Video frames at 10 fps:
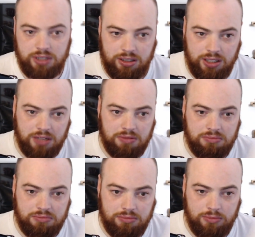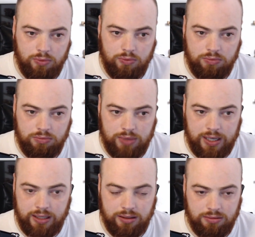You know,
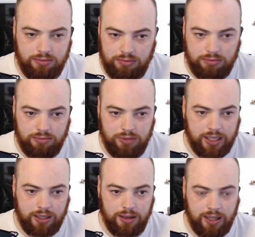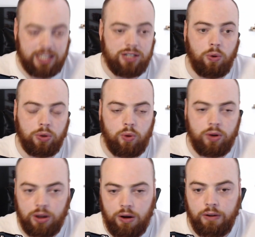why? At least hold
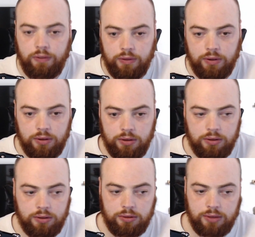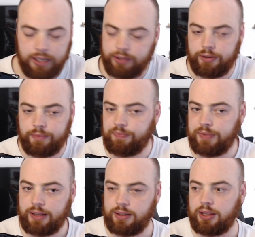Wanda off. I don't know.
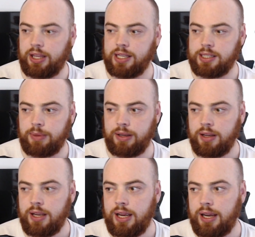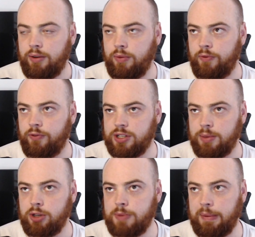I think it's a bit, for
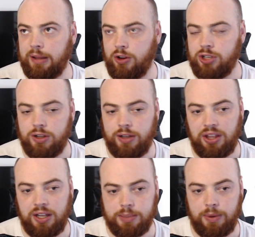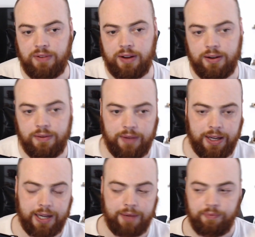someone who might be logical, I think it's a bit of a